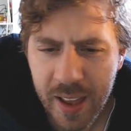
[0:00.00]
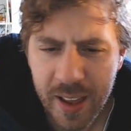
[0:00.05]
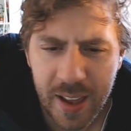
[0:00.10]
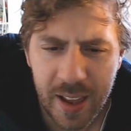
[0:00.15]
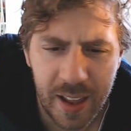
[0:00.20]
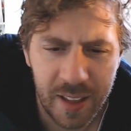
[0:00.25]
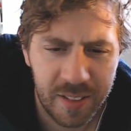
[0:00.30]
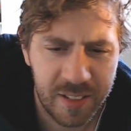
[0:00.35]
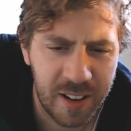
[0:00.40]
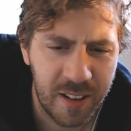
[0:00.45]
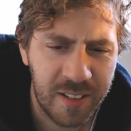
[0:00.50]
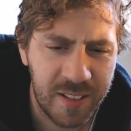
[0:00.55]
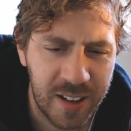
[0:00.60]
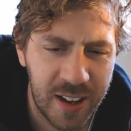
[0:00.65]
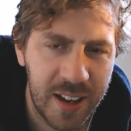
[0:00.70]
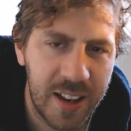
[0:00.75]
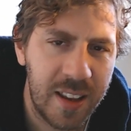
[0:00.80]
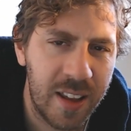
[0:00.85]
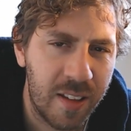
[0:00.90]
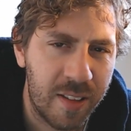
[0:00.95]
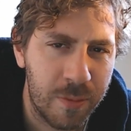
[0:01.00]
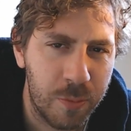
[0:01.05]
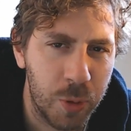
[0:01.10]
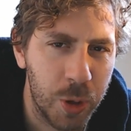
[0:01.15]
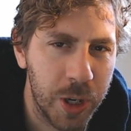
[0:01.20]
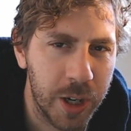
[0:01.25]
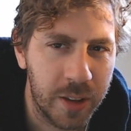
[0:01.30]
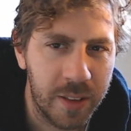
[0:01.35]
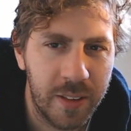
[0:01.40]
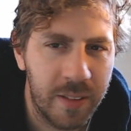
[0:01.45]
It's just tedious
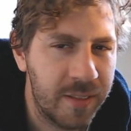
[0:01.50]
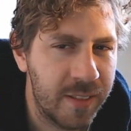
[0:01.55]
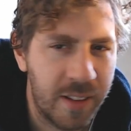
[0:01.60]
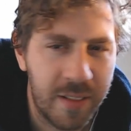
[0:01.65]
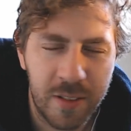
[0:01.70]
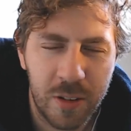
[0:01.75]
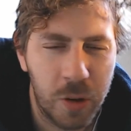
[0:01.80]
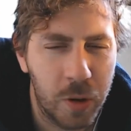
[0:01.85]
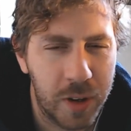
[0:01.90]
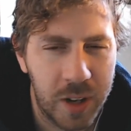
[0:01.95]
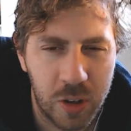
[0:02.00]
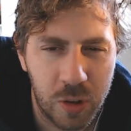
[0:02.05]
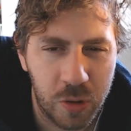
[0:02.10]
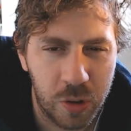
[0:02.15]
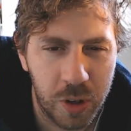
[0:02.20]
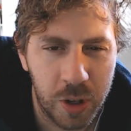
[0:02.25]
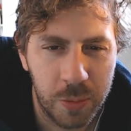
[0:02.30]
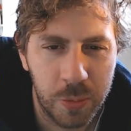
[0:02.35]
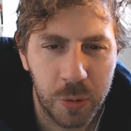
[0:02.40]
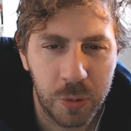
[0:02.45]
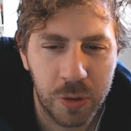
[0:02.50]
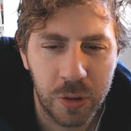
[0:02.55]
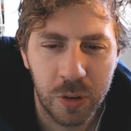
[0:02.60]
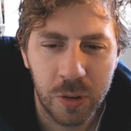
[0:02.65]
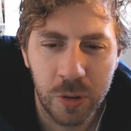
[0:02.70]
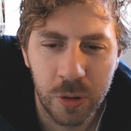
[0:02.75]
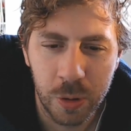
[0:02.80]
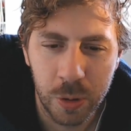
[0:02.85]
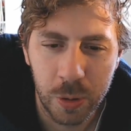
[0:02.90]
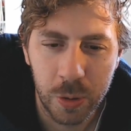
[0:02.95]
work that's just not enjoyable to
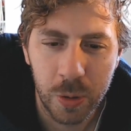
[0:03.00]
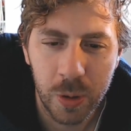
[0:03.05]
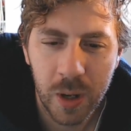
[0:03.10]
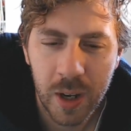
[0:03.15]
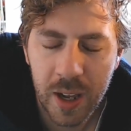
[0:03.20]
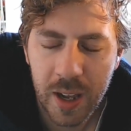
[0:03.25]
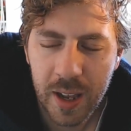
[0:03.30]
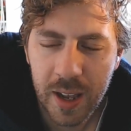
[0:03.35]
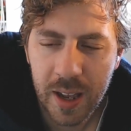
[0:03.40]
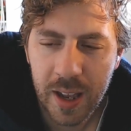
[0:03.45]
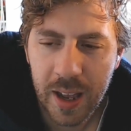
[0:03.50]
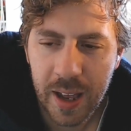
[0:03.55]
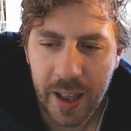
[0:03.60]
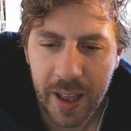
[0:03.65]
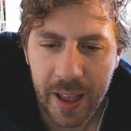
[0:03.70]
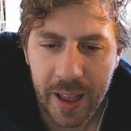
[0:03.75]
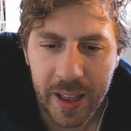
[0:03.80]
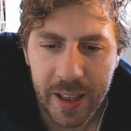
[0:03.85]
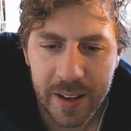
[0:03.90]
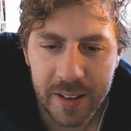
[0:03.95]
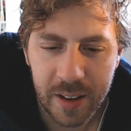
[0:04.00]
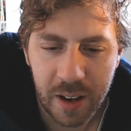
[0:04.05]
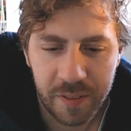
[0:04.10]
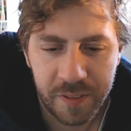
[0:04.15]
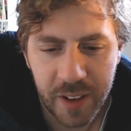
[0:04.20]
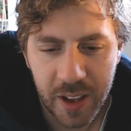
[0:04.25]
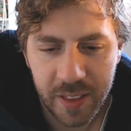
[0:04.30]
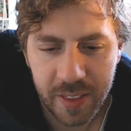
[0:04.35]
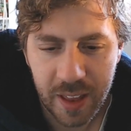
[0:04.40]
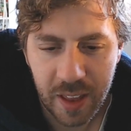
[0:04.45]
do. And I
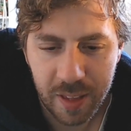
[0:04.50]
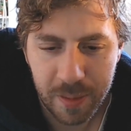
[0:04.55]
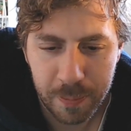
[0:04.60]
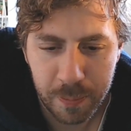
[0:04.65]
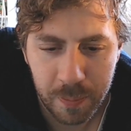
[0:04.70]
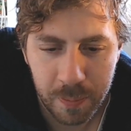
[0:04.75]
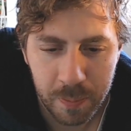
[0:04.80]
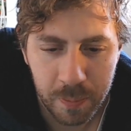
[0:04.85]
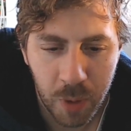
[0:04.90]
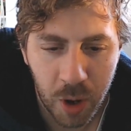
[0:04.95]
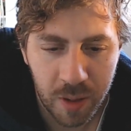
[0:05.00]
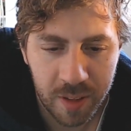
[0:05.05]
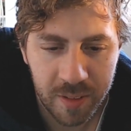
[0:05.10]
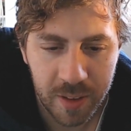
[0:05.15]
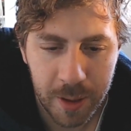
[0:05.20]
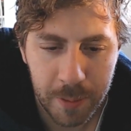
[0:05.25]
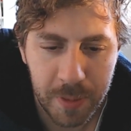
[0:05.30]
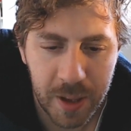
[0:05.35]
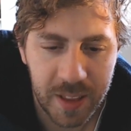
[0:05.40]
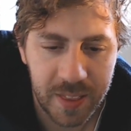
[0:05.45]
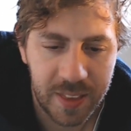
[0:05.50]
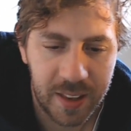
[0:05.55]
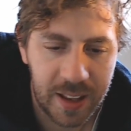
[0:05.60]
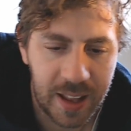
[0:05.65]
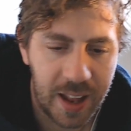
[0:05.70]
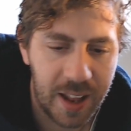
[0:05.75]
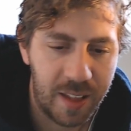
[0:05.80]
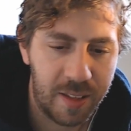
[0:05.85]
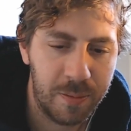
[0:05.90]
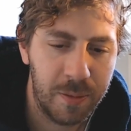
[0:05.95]
found that's mostly been the
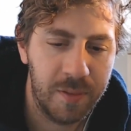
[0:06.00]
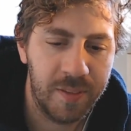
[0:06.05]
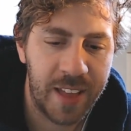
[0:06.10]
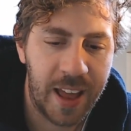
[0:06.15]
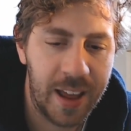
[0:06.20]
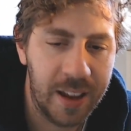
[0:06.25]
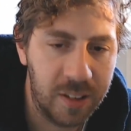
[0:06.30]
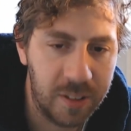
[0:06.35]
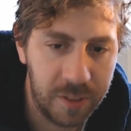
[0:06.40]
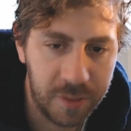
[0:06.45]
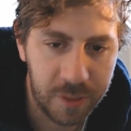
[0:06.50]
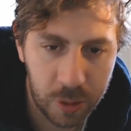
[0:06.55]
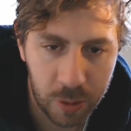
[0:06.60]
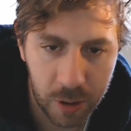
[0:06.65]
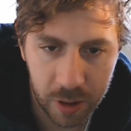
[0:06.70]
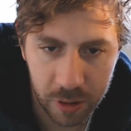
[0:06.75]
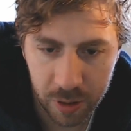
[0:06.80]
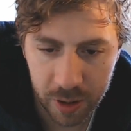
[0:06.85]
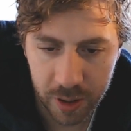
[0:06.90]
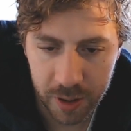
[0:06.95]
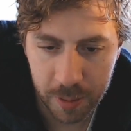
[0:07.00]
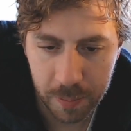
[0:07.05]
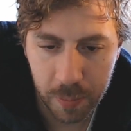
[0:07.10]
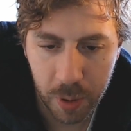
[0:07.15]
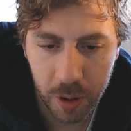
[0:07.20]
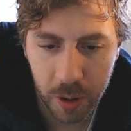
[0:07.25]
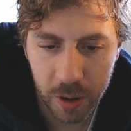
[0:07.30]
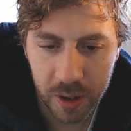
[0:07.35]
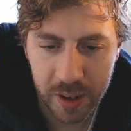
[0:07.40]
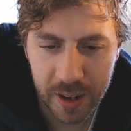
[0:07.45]
case with the Active Directory
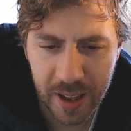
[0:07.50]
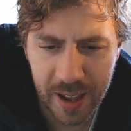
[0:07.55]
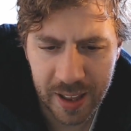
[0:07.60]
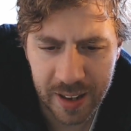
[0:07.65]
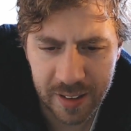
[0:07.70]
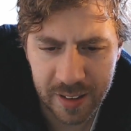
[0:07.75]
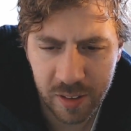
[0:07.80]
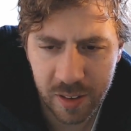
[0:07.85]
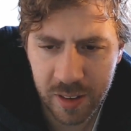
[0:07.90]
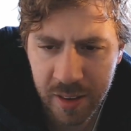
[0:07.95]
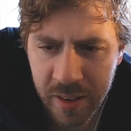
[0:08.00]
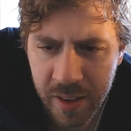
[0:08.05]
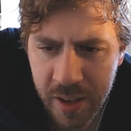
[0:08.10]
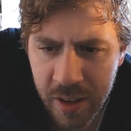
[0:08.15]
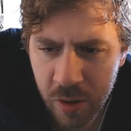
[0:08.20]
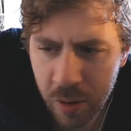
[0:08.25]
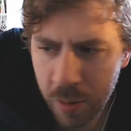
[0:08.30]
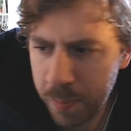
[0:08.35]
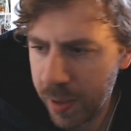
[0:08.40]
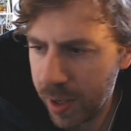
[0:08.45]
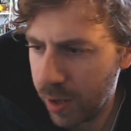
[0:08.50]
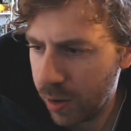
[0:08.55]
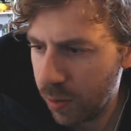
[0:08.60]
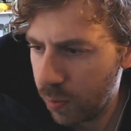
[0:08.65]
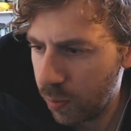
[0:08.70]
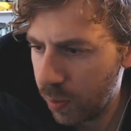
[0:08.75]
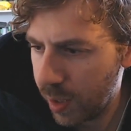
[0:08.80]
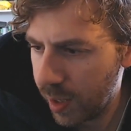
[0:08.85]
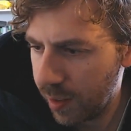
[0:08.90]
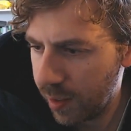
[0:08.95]
component and a little bit
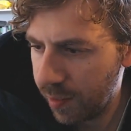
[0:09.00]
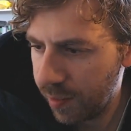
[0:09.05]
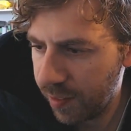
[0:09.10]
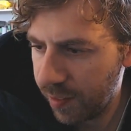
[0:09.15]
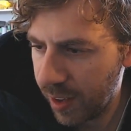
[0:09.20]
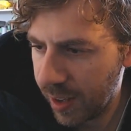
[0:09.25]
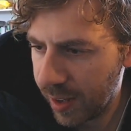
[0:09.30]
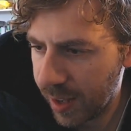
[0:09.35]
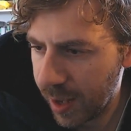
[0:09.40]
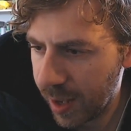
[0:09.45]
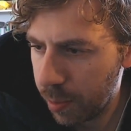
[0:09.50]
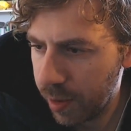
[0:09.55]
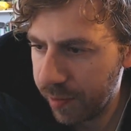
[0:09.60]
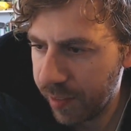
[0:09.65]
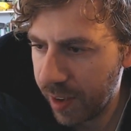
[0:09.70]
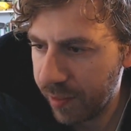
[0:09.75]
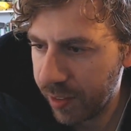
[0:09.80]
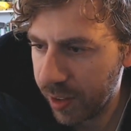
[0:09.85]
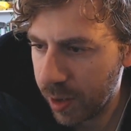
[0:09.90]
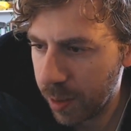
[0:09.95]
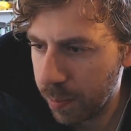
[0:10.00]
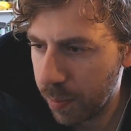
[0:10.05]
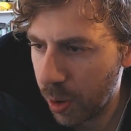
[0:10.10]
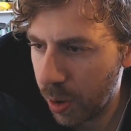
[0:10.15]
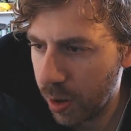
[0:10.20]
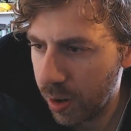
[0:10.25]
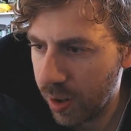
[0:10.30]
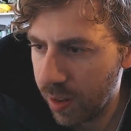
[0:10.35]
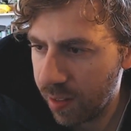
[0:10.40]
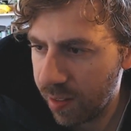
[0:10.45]
with a couple of other
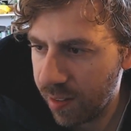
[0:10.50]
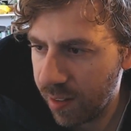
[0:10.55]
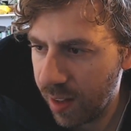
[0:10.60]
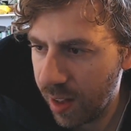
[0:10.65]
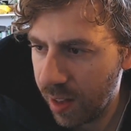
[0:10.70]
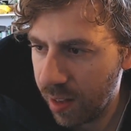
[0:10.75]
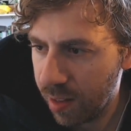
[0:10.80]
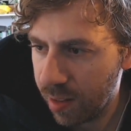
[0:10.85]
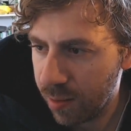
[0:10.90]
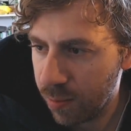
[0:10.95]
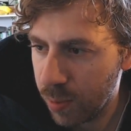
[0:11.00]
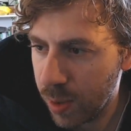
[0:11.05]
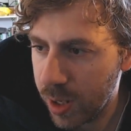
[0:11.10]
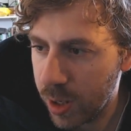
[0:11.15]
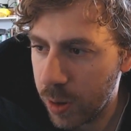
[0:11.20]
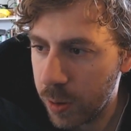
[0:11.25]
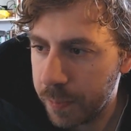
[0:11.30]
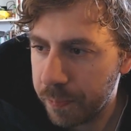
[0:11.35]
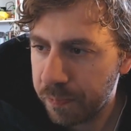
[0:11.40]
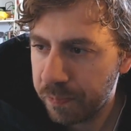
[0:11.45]
components as well.